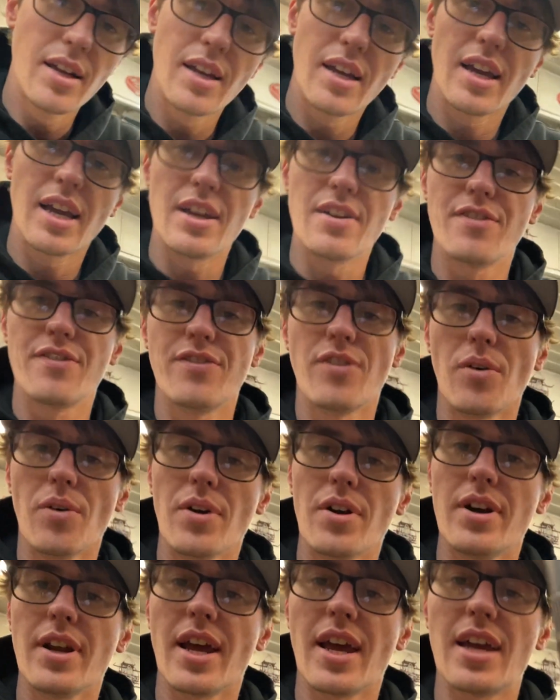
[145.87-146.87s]
a
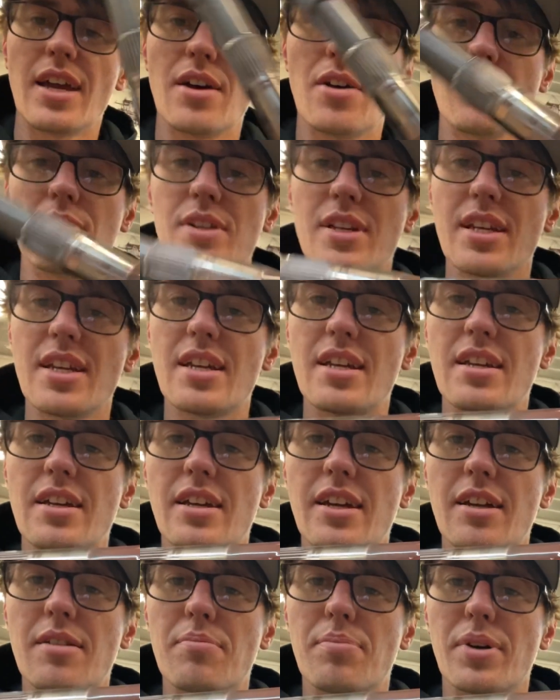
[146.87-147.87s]
Ford AOD
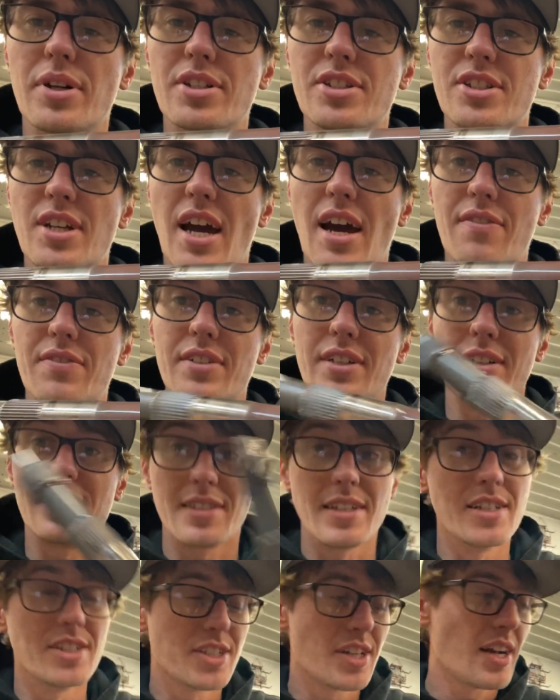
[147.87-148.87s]
input shaft. It's
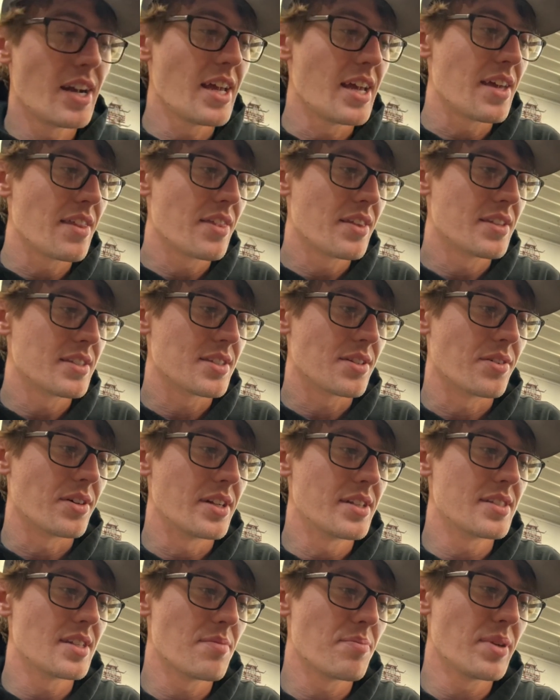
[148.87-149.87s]
1/8", so it
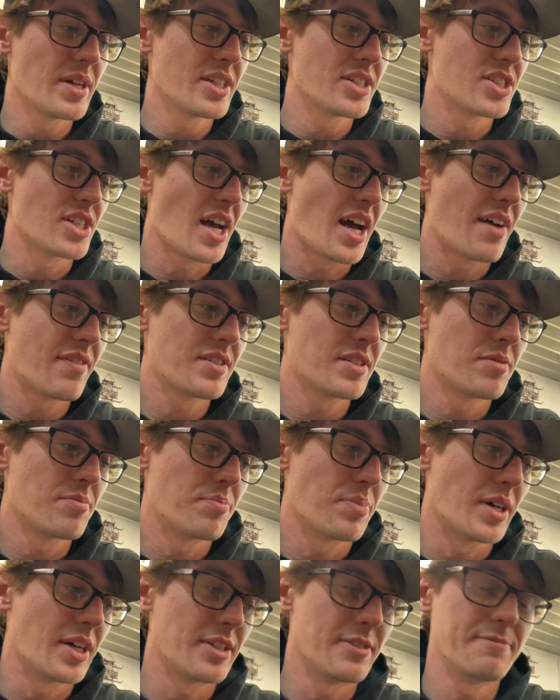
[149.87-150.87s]
is a big shaft,
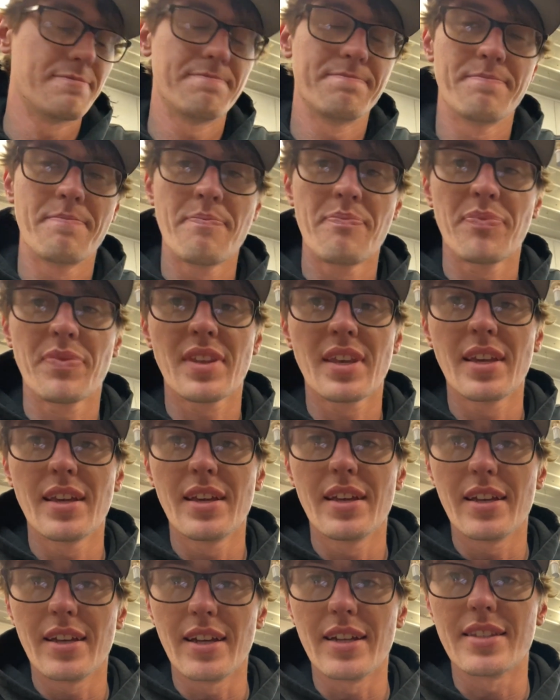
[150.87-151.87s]
but
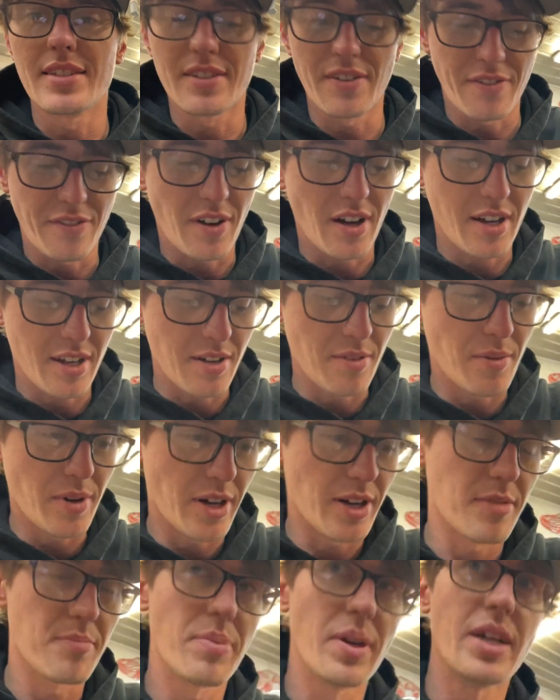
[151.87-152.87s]
it's a fucking
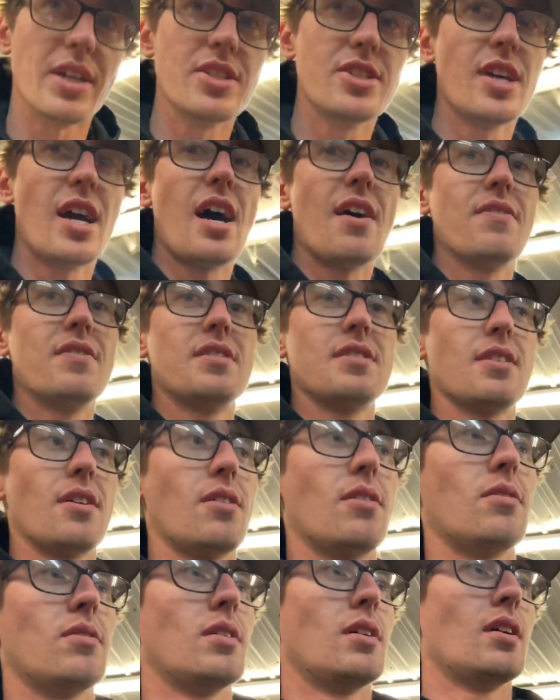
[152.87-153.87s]
weird big shaft.
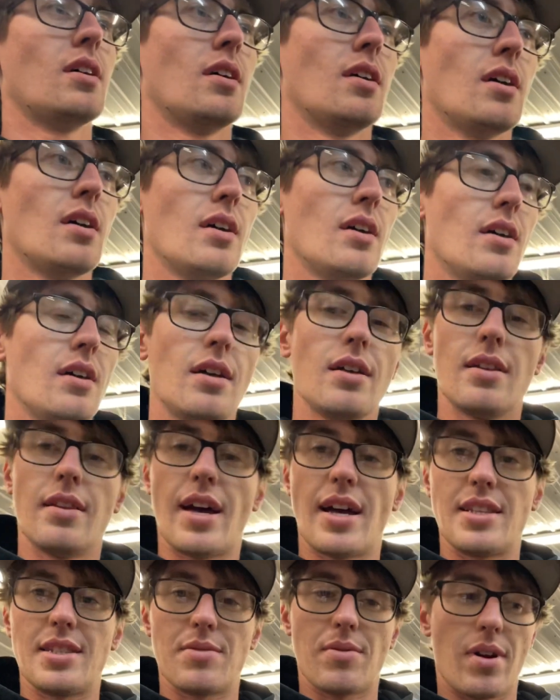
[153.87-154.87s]
So
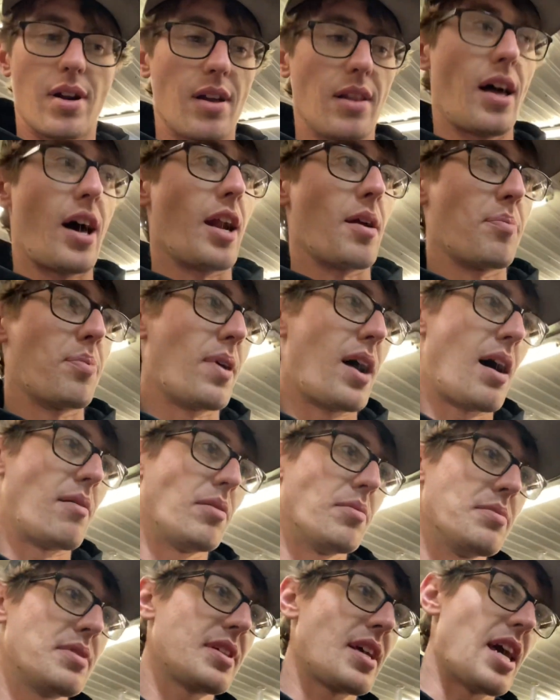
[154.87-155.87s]
that's where a lot of
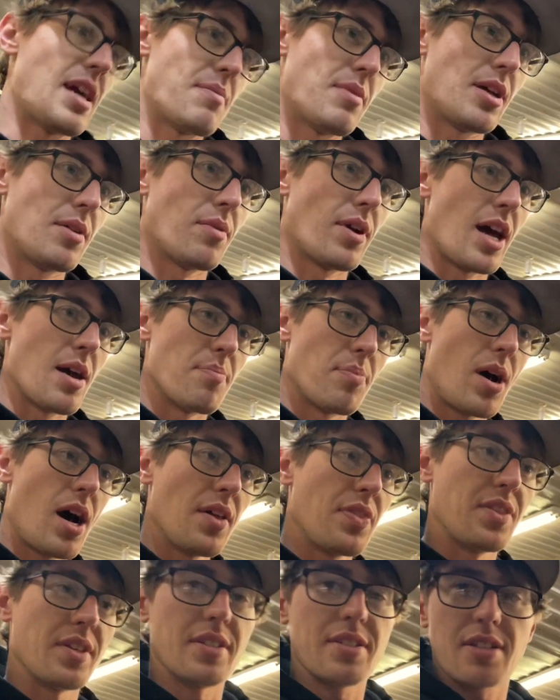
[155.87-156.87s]
problems came in when I
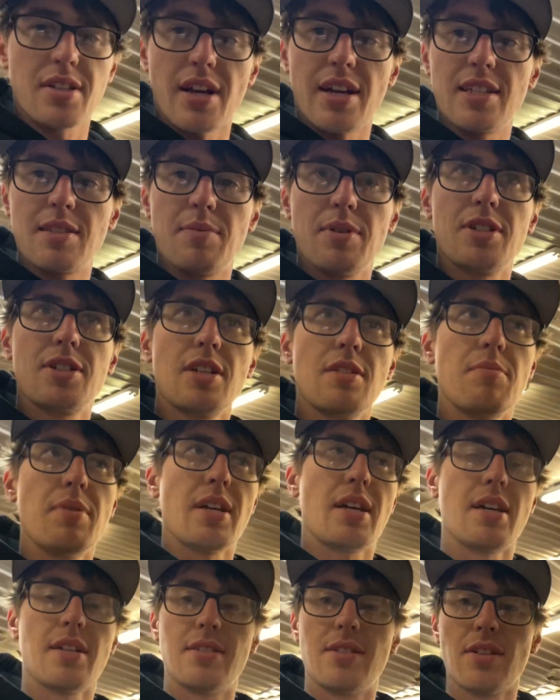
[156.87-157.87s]
bought this transmission,
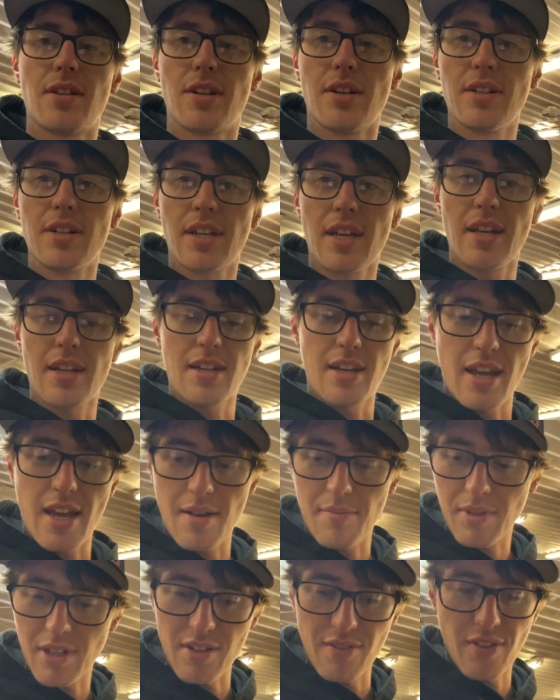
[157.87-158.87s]
because you couldn't get a
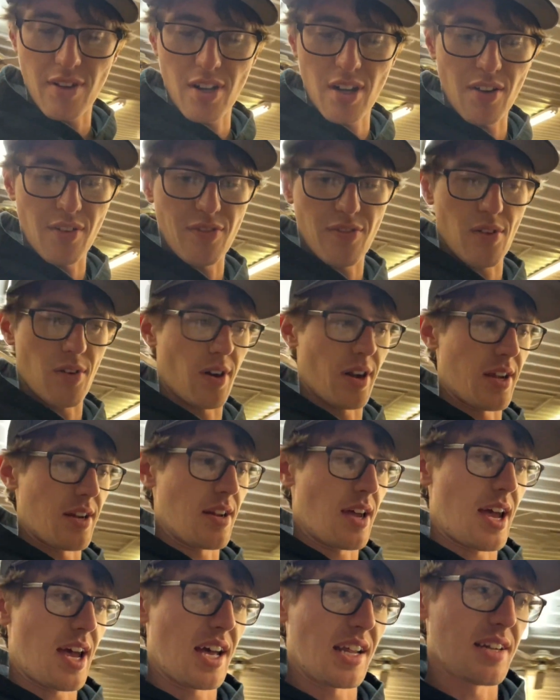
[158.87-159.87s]
damn converter for it.
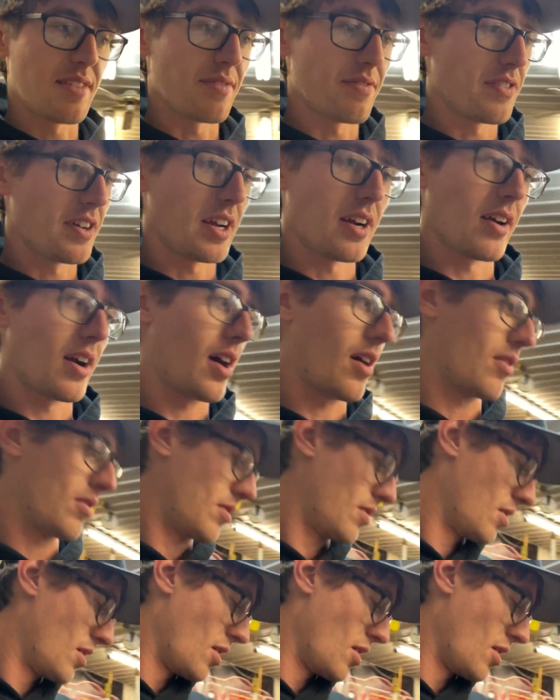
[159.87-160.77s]
I had to figure out